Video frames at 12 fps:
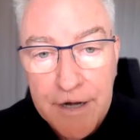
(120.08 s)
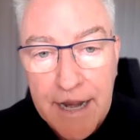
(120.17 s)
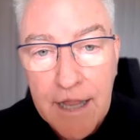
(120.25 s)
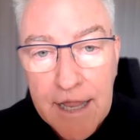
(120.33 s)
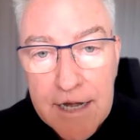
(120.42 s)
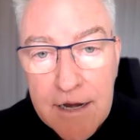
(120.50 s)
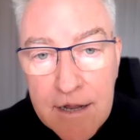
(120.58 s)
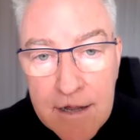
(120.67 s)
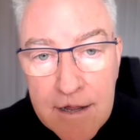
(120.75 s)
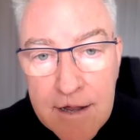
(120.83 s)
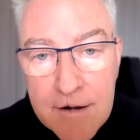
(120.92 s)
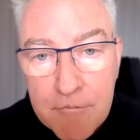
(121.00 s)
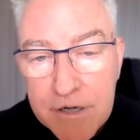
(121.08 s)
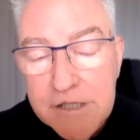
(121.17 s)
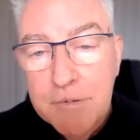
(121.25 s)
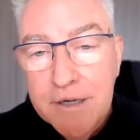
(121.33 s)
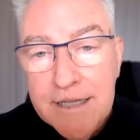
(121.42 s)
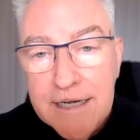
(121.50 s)
and Adelaide,
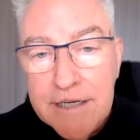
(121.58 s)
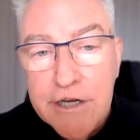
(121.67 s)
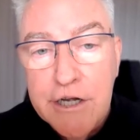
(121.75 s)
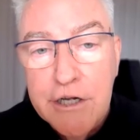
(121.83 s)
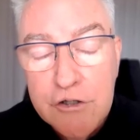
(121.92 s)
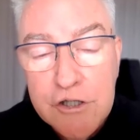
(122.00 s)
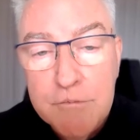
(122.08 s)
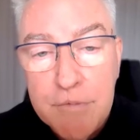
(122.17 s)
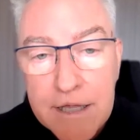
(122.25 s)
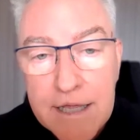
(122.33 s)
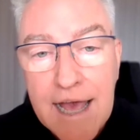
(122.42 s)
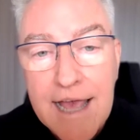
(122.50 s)
Brisbane continues to be